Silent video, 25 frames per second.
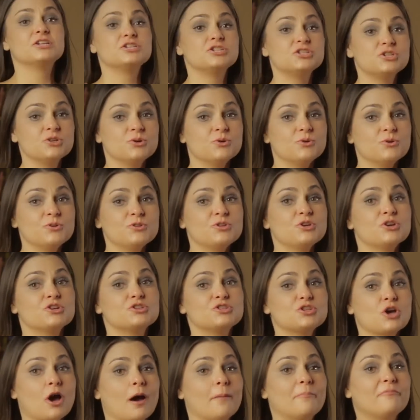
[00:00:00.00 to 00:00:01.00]
Choose your
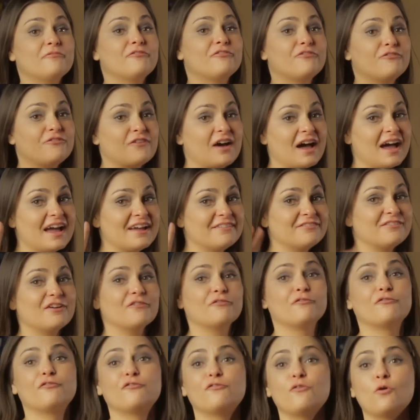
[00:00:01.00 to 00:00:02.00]
top 5
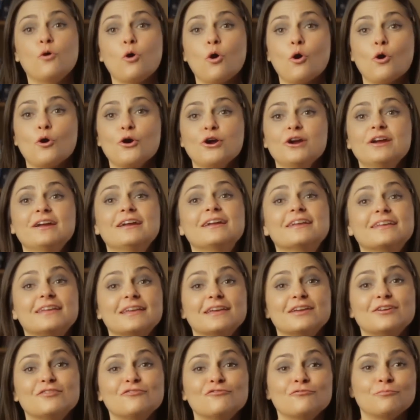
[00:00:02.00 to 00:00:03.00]

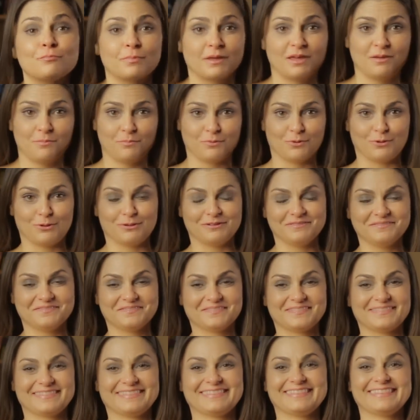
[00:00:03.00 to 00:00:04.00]
forgive people.
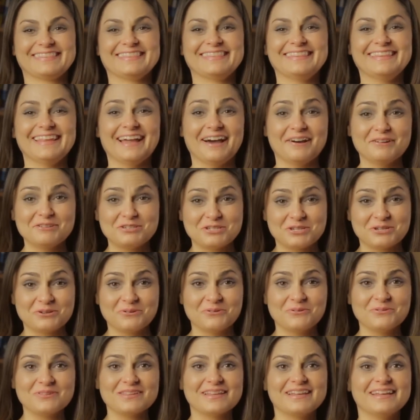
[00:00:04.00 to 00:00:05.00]
Now
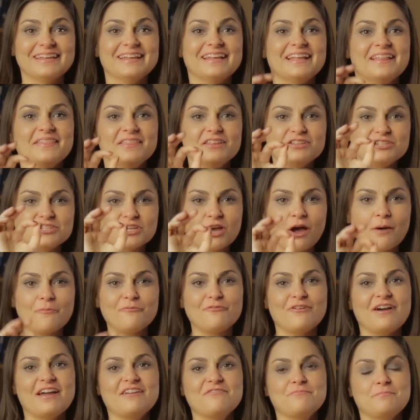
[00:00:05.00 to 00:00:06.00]
choose the
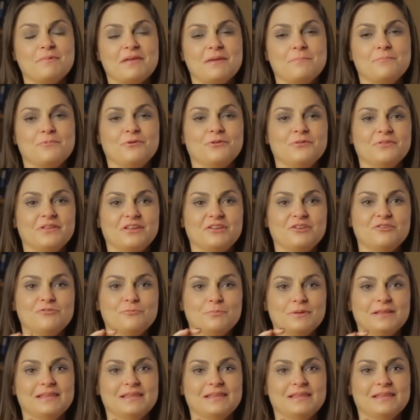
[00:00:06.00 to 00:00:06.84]
top 5 people that you